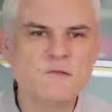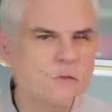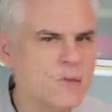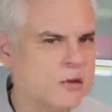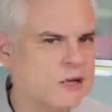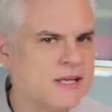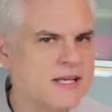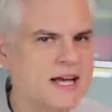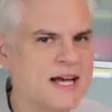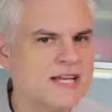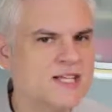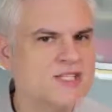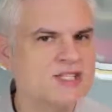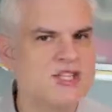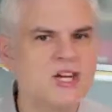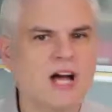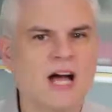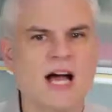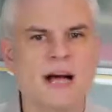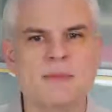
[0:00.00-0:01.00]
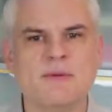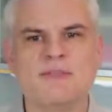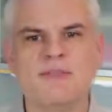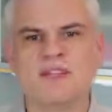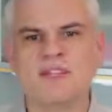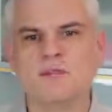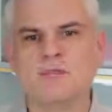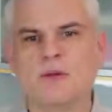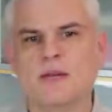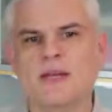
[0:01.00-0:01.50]
really nice job of
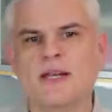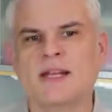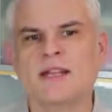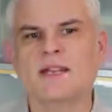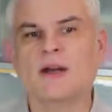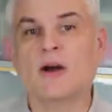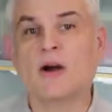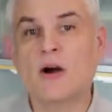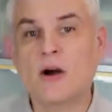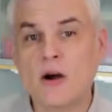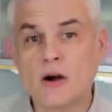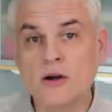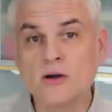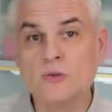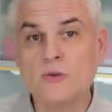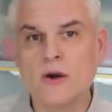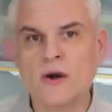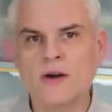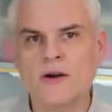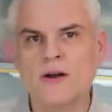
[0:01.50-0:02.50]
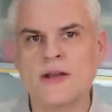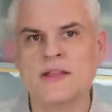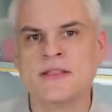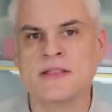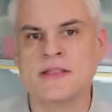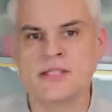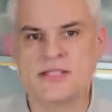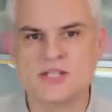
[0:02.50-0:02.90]
explaining the hardware and the